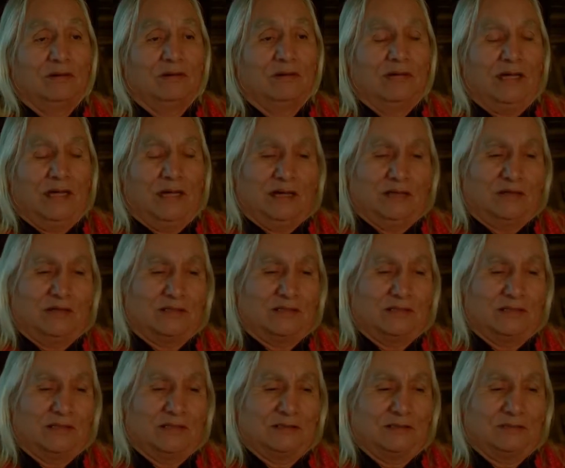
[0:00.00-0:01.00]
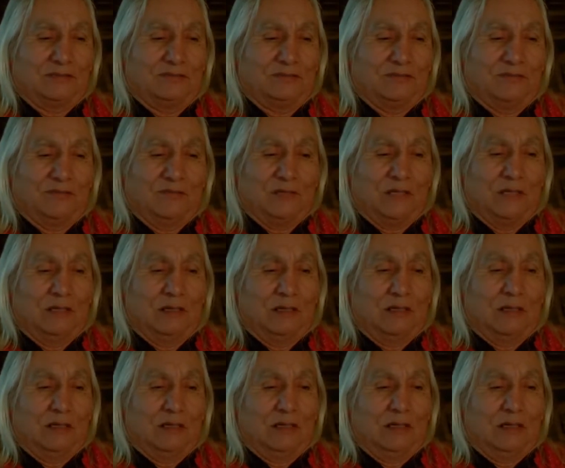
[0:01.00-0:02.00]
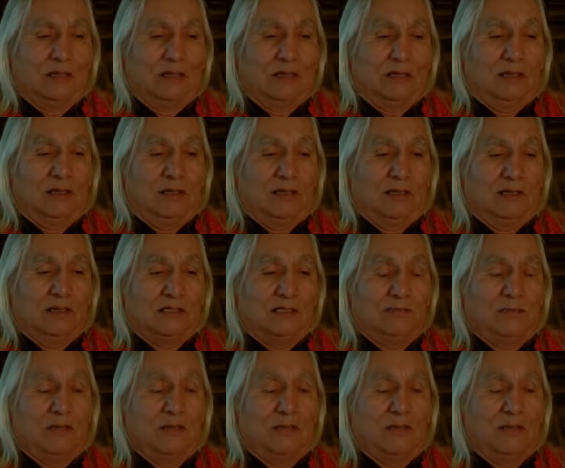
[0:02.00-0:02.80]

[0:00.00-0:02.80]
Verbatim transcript: The elder says, He's